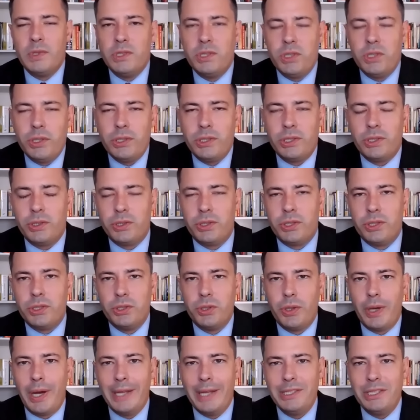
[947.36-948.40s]
So that's interesting.
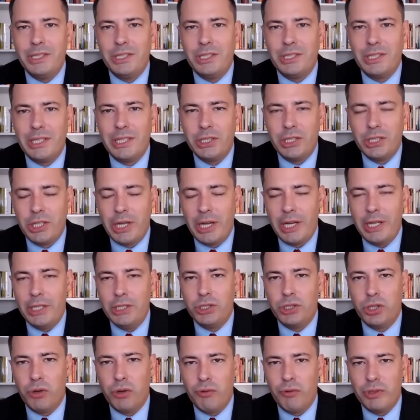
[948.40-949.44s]
So as it's
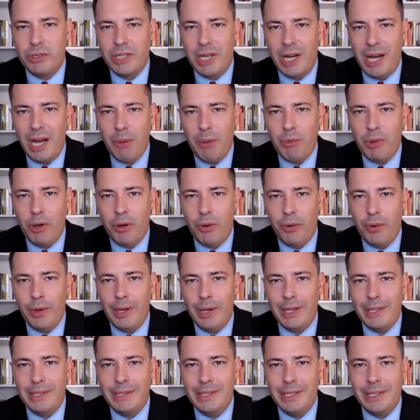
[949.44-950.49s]
changed over time, though,
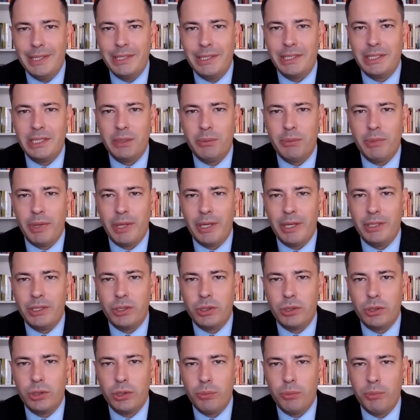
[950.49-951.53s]
it does seem that his
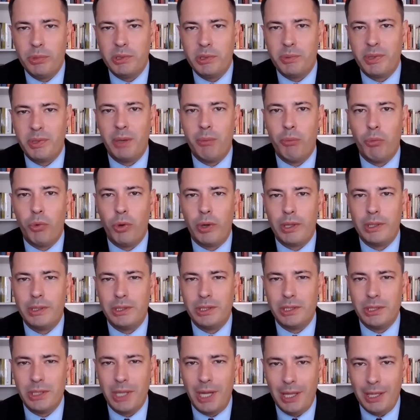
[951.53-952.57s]
group has become more
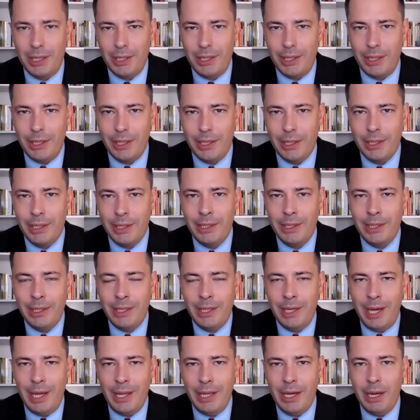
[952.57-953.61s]
consolidated,
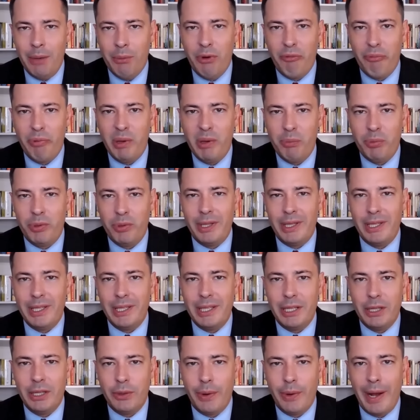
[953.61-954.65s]
and the number of people that
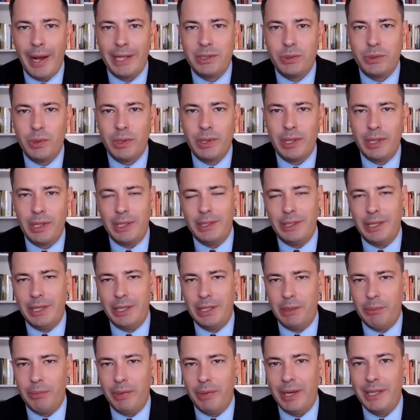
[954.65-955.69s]
he interacts with on a
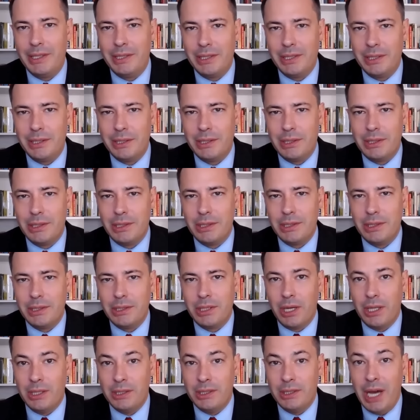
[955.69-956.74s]
daily basis has
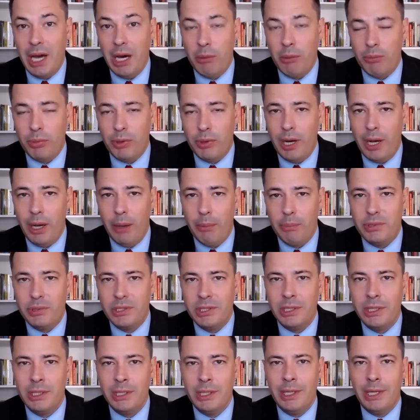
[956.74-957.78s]
gone down, perhaps,
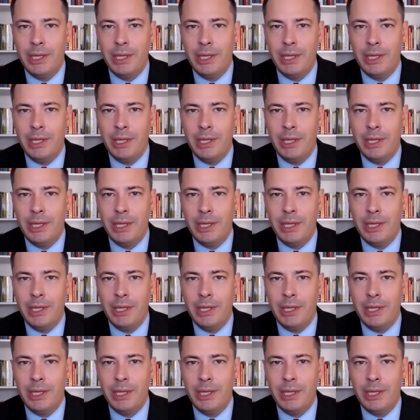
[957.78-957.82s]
